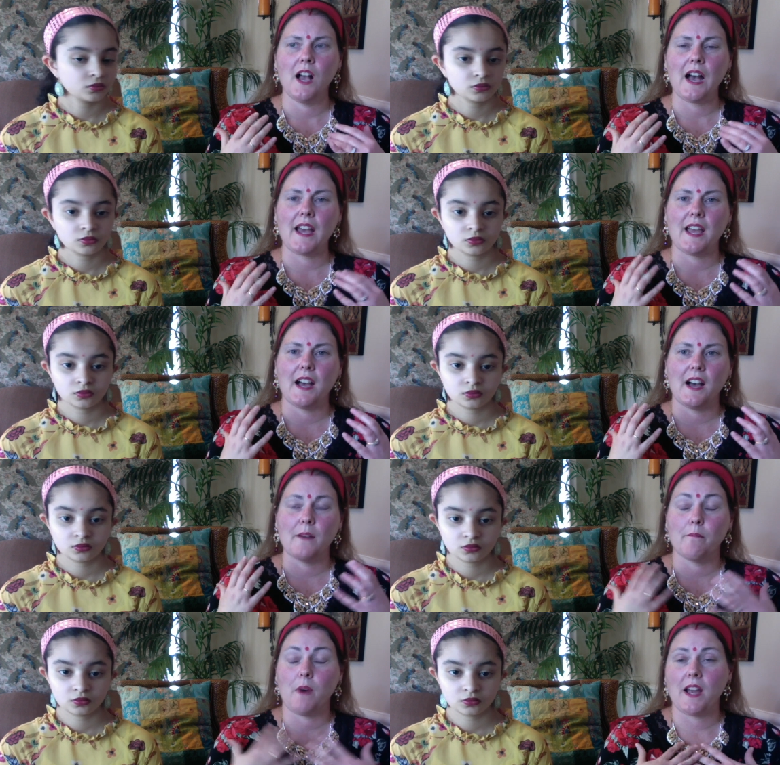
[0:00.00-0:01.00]
Speaker 1: I
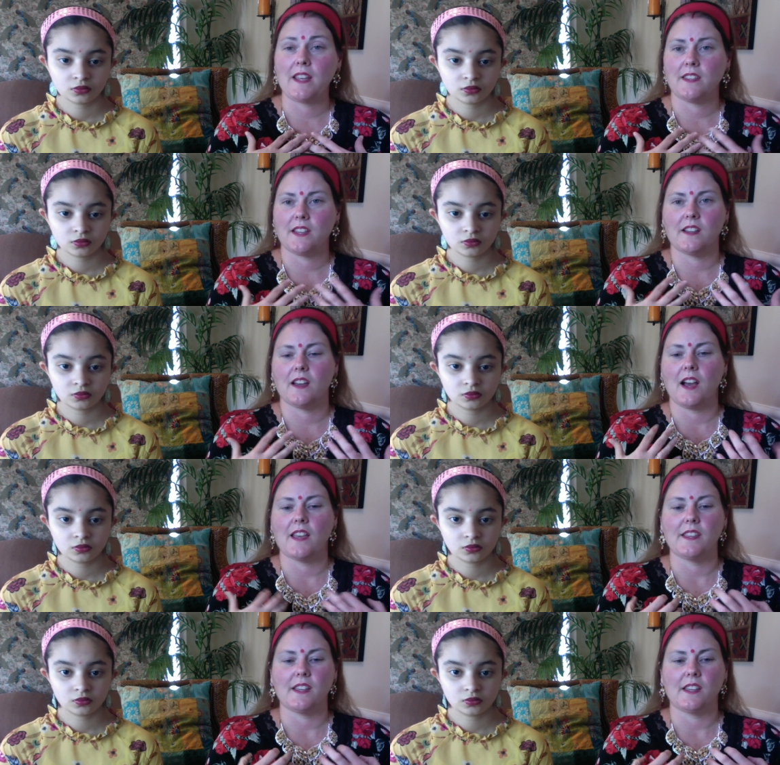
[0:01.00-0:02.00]
my thing.
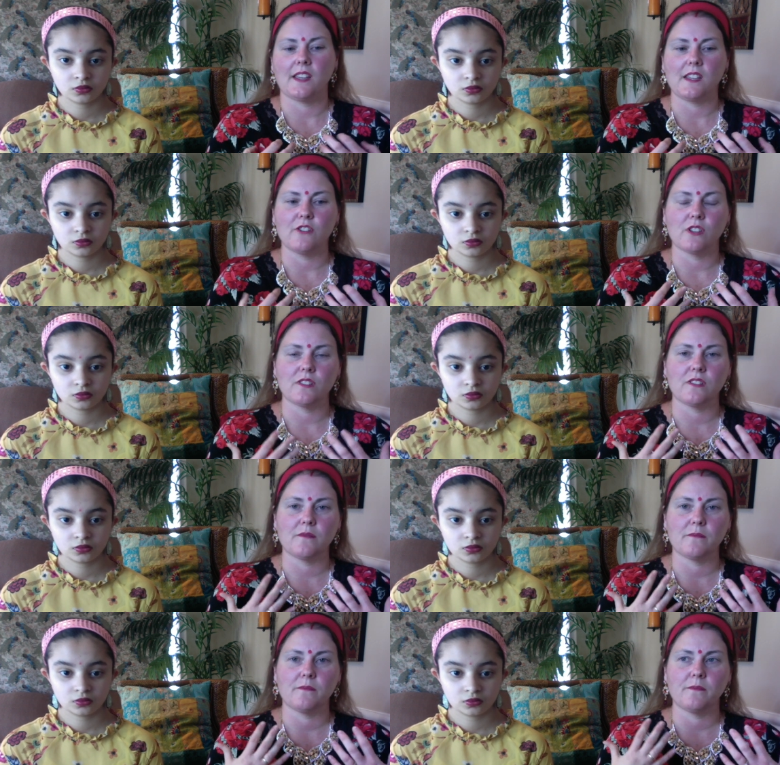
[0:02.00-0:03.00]
I think he just
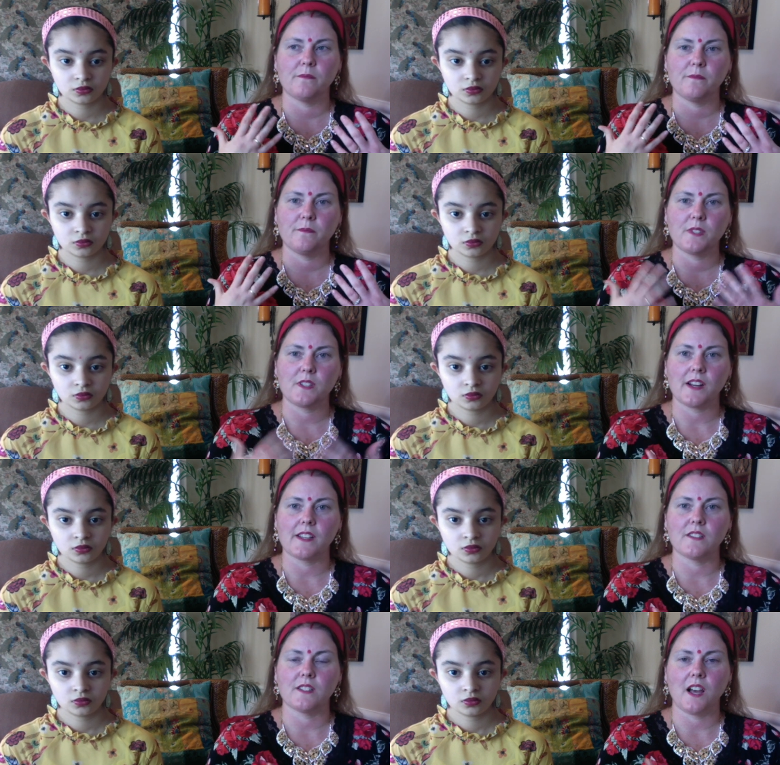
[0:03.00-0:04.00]
stuck
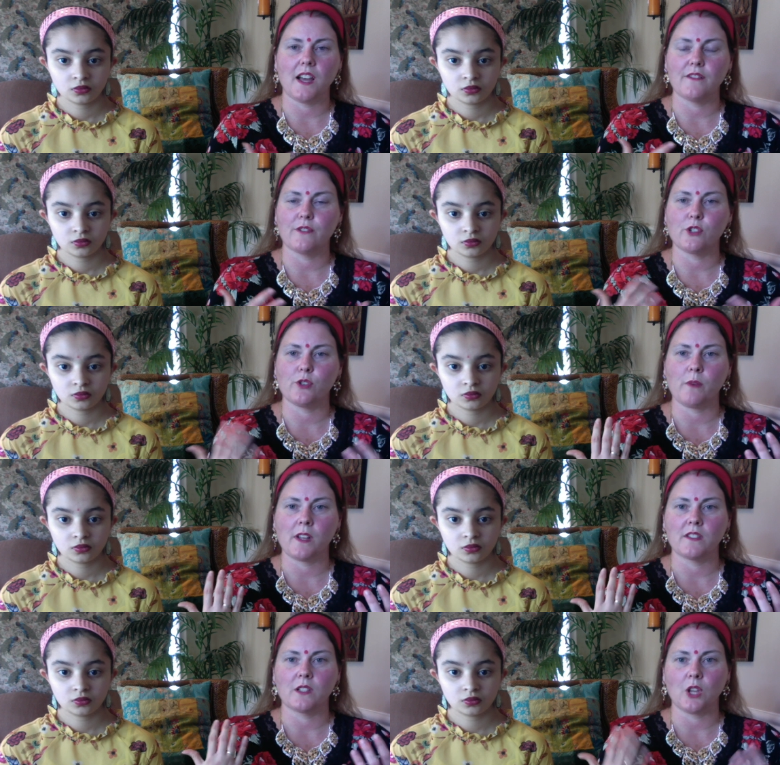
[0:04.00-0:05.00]
inside for two
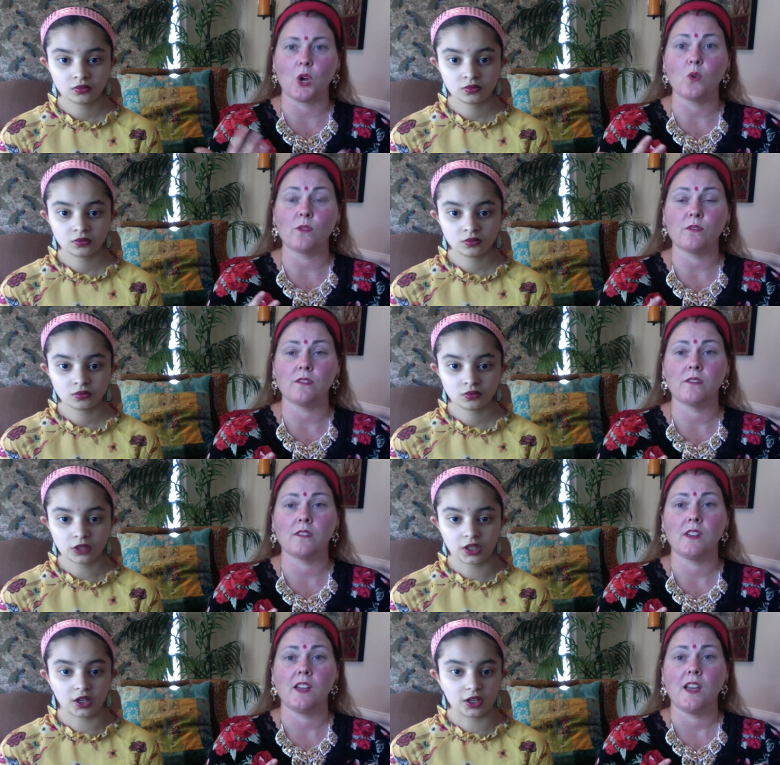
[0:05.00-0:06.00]
months alone.
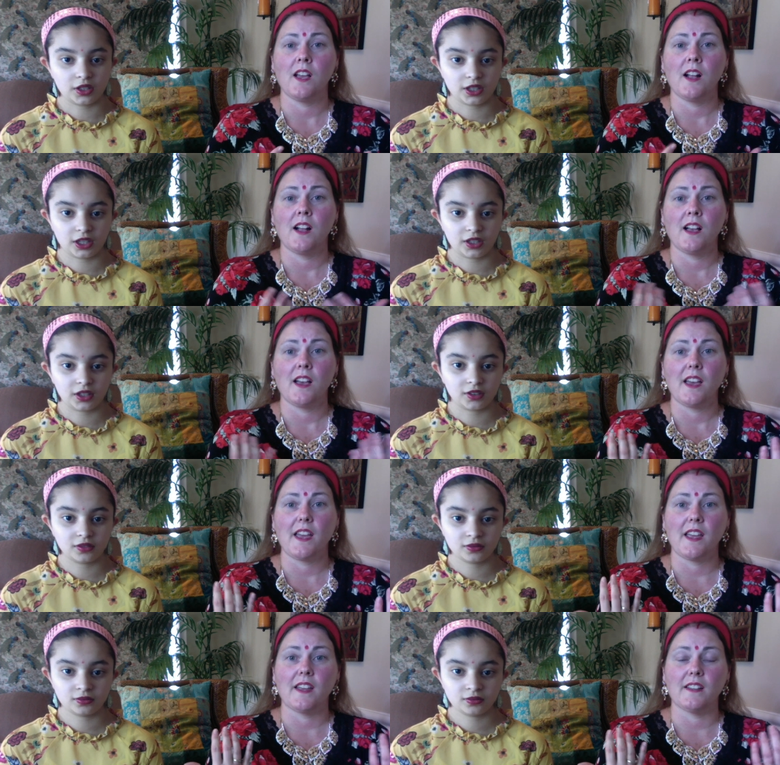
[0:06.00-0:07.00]
Speaker 2: He couldn't take it.
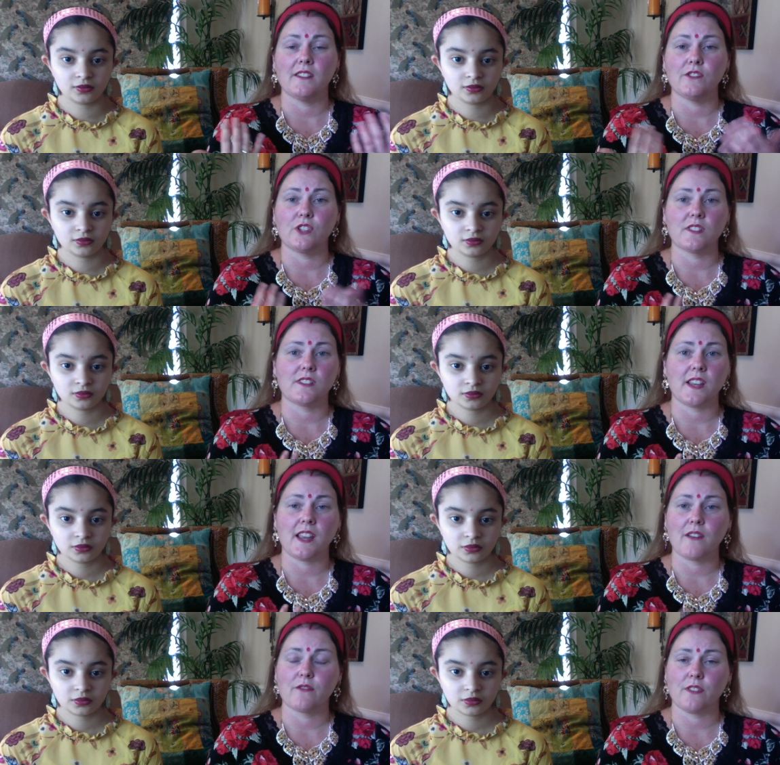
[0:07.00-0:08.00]
Speaker 1: And just
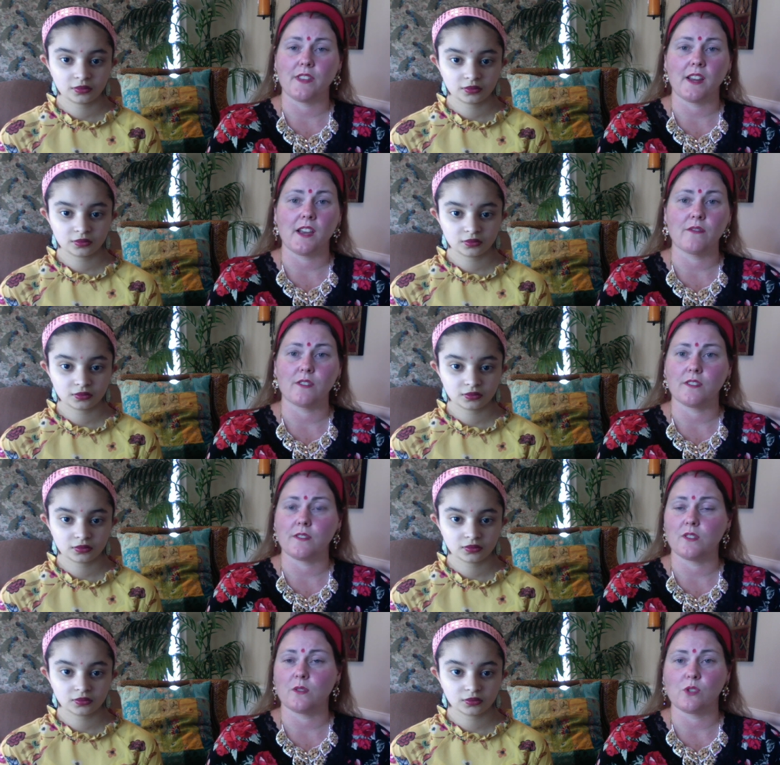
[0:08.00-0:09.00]
thing after thing after
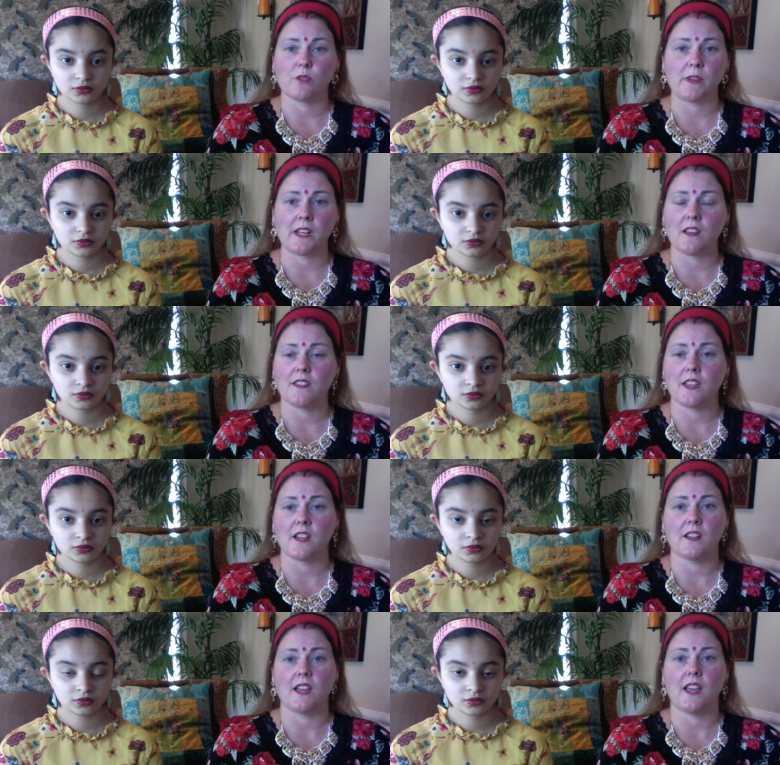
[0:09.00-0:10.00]
social media
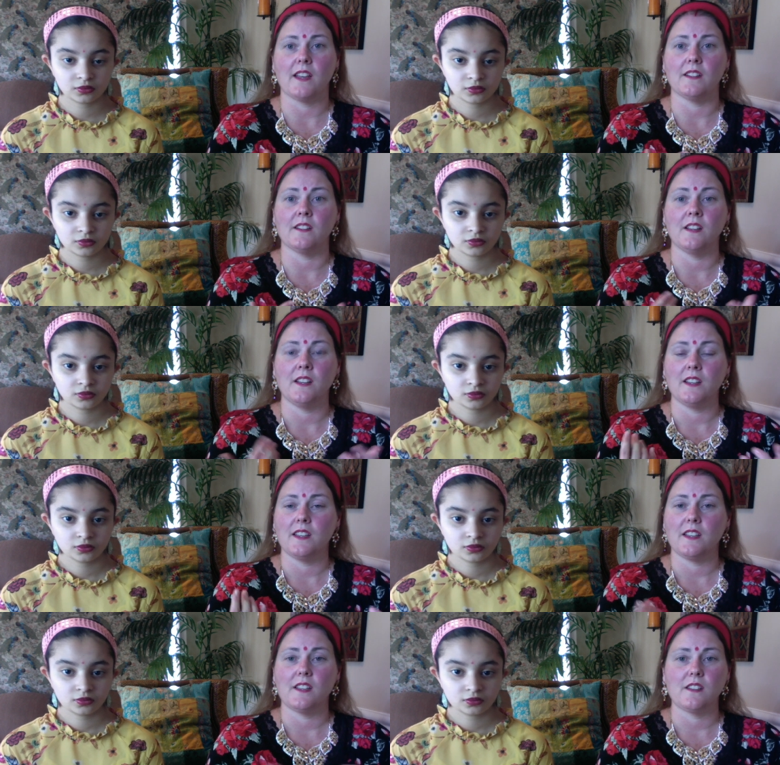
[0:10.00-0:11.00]
thing. And
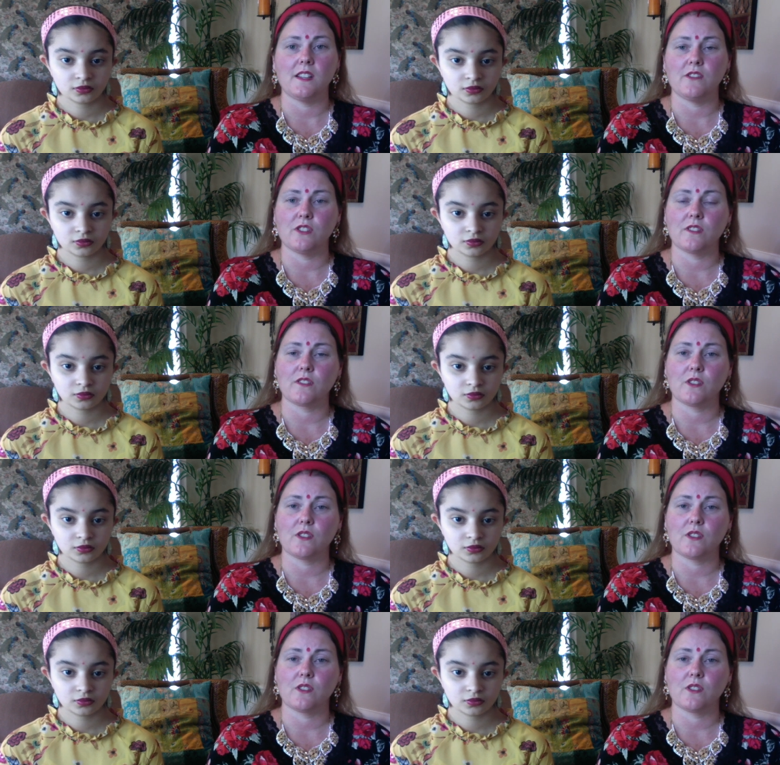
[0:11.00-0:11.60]
it, he just